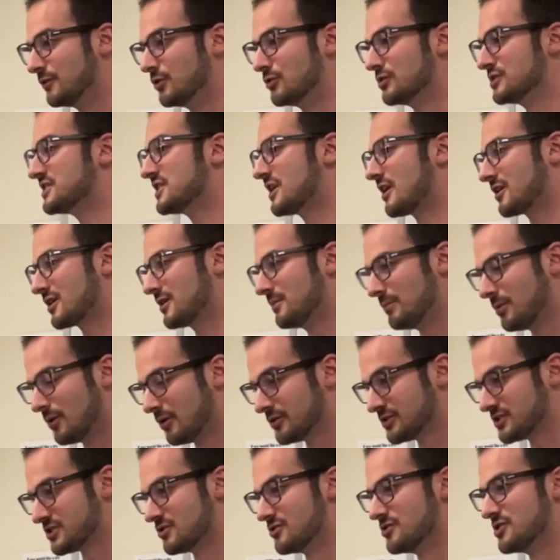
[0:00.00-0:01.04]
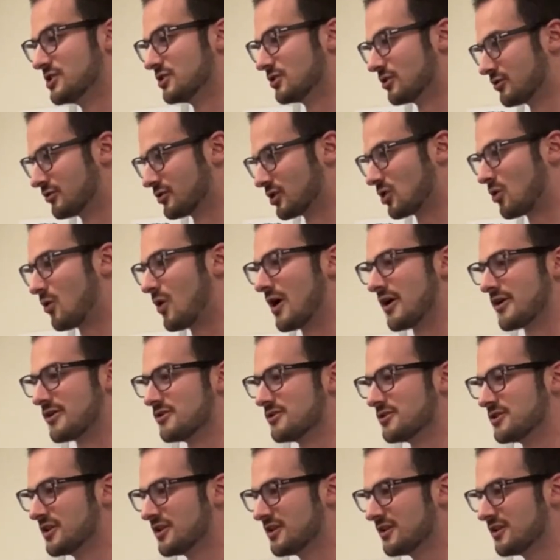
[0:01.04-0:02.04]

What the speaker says: It's not compulsory or required.